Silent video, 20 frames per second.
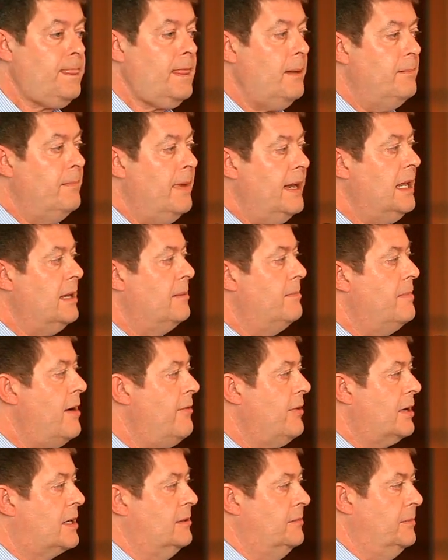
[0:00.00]
many
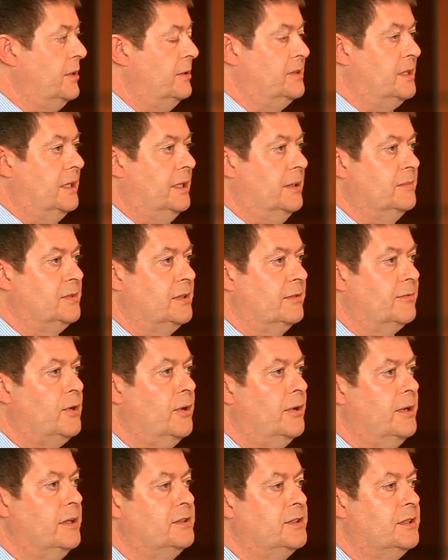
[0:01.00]
American museums have
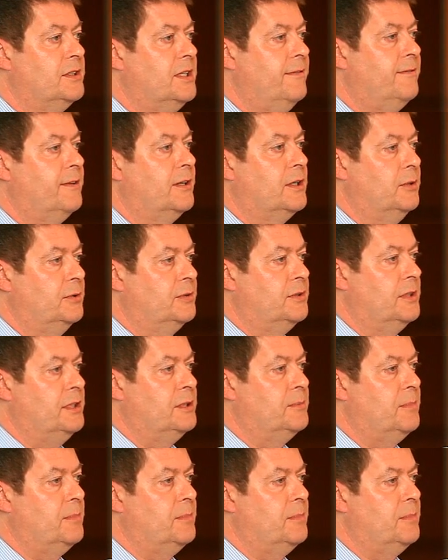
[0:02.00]
got into difficulties